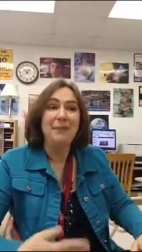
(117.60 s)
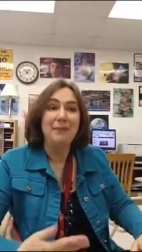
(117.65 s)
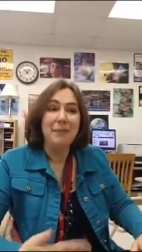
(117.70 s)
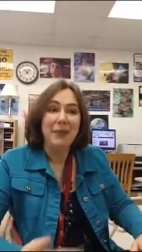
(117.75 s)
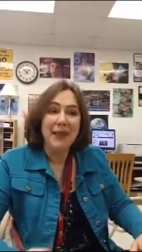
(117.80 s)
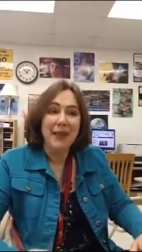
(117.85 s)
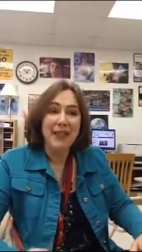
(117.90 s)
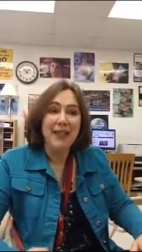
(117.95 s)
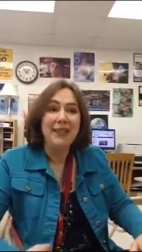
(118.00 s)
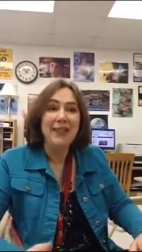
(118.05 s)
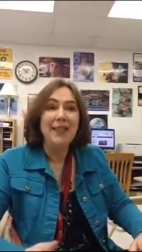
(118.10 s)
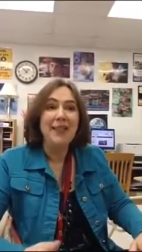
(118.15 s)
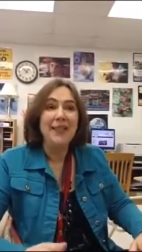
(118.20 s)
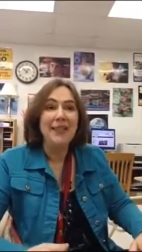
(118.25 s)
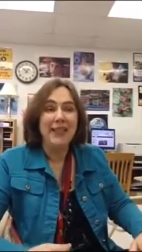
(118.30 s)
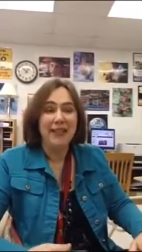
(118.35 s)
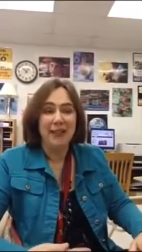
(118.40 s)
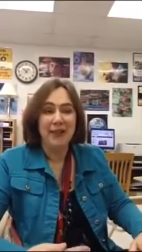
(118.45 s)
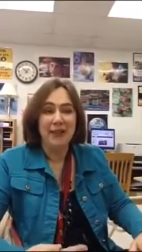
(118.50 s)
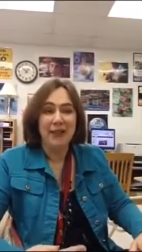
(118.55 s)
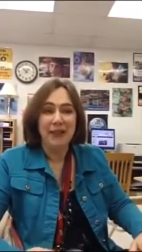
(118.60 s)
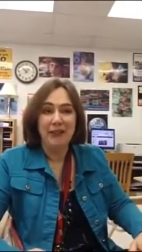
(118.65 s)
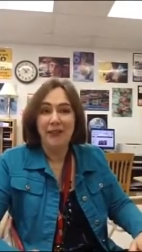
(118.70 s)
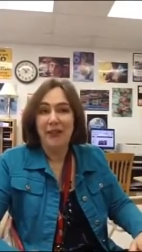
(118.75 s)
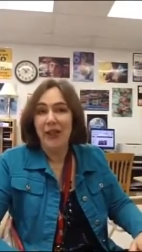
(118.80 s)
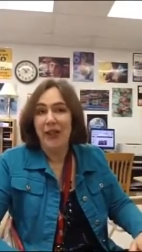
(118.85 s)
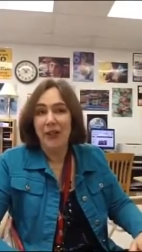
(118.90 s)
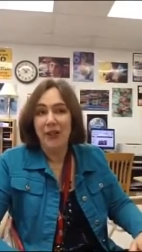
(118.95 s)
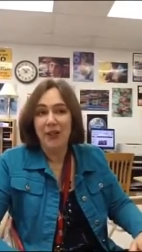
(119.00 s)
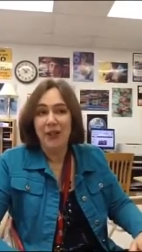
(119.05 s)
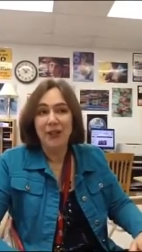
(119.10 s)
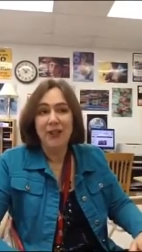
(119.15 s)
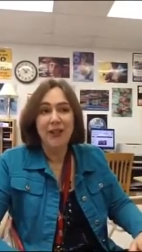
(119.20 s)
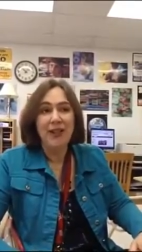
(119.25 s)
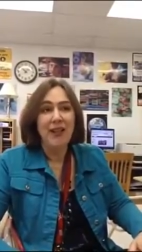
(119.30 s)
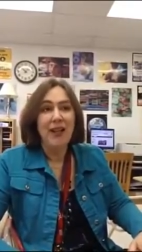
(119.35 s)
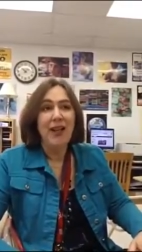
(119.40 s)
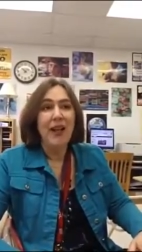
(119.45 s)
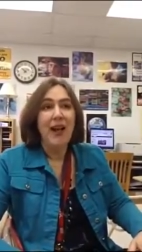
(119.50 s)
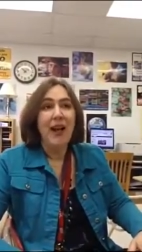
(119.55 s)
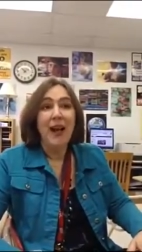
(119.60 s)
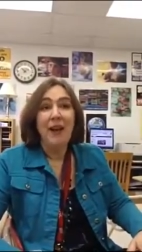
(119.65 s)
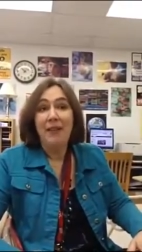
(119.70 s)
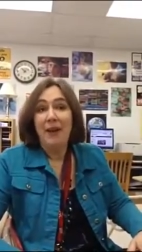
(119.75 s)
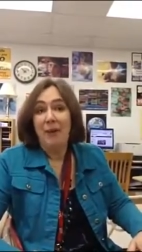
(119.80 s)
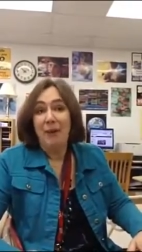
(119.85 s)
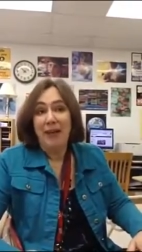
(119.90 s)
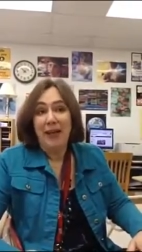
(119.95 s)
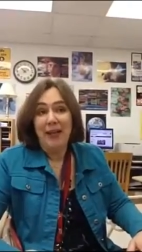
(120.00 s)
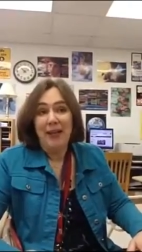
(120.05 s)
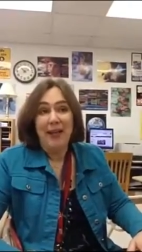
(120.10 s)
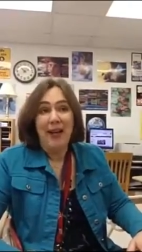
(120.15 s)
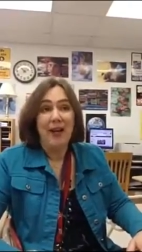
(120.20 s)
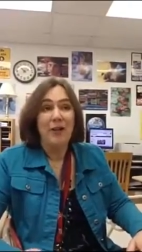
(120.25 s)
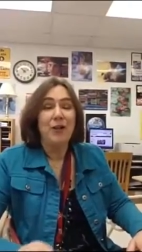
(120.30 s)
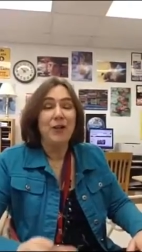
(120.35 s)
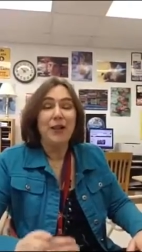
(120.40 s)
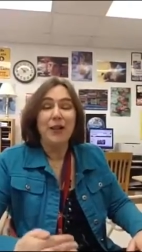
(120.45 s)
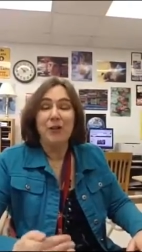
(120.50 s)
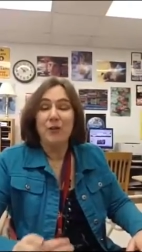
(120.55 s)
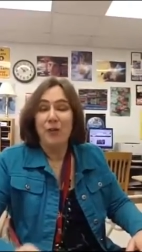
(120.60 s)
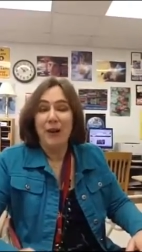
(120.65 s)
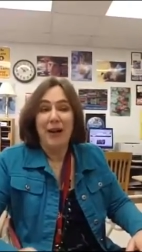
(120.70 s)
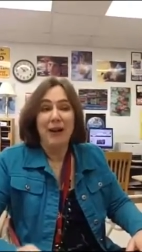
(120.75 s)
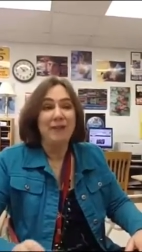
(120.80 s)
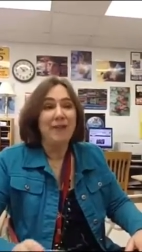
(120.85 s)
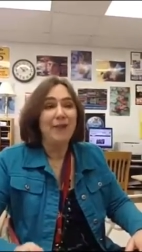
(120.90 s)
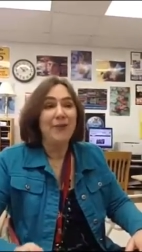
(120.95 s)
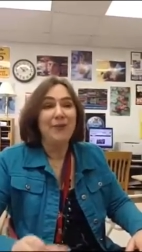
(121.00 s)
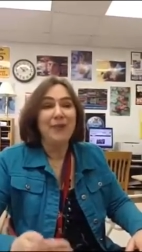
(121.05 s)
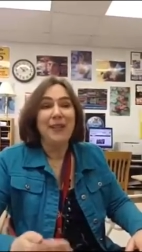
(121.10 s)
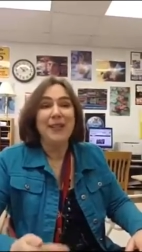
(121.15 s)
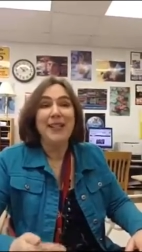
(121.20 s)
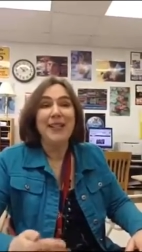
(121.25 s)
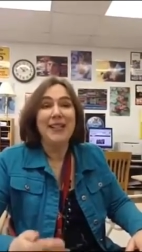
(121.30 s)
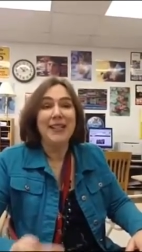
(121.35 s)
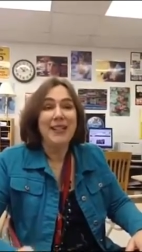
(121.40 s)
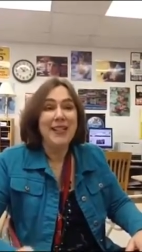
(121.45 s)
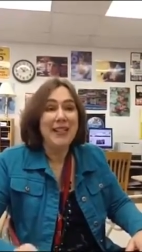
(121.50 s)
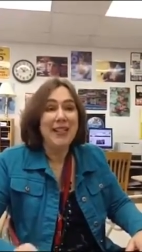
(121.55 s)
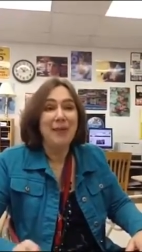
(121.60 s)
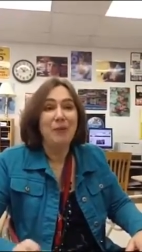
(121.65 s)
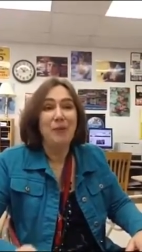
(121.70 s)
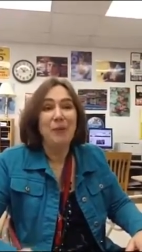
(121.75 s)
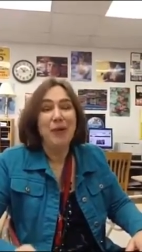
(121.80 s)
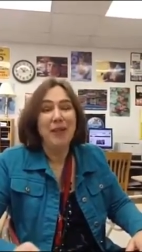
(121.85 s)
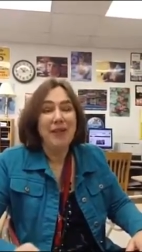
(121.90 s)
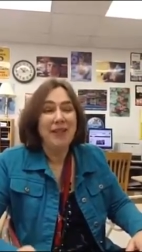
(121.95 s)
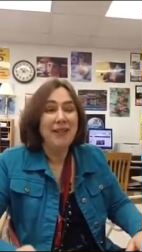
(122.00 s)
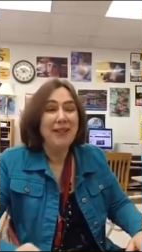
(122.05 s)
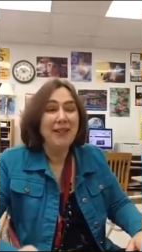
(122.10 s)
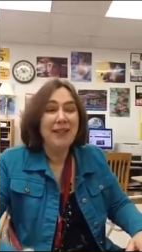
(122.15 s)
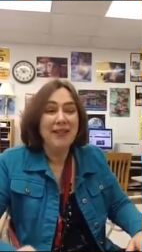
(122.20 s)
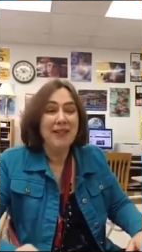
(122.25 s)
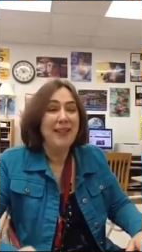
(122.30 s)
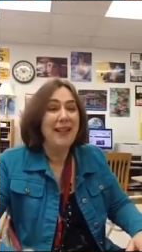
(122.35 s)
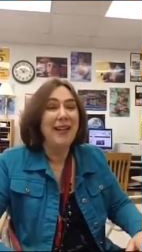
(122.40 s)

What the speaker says: the mean and the standard deviation, and that we can actually graph and really see what does